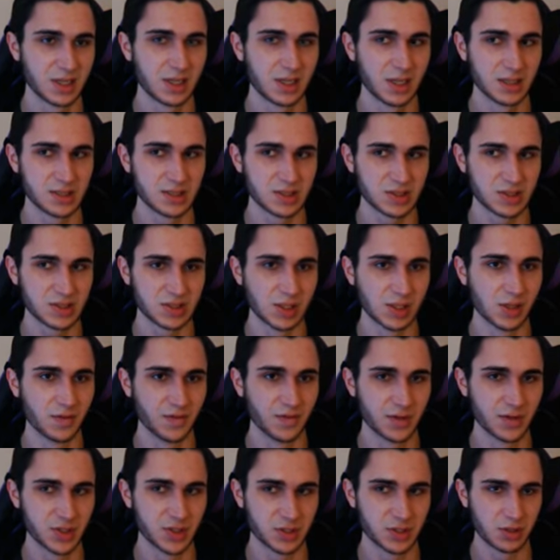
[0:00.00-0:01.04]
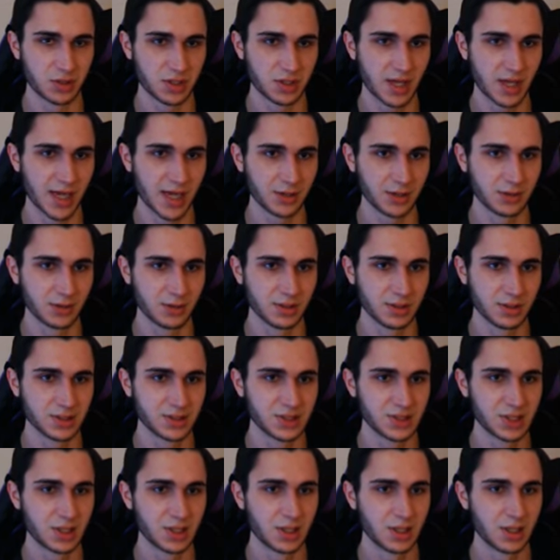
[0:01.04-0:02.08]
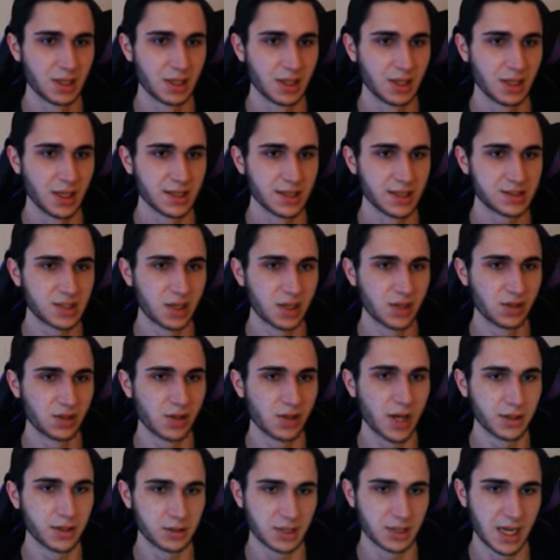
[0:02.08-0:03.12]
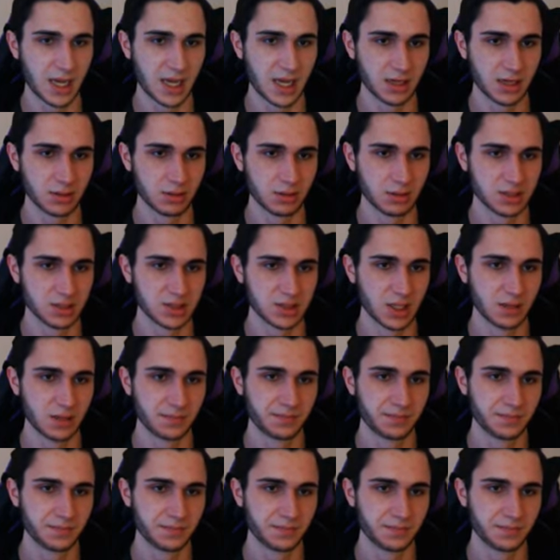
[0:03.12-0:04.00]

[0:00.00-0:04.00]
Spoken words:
it's slow for the shorter categories. It's done in the longer categories though.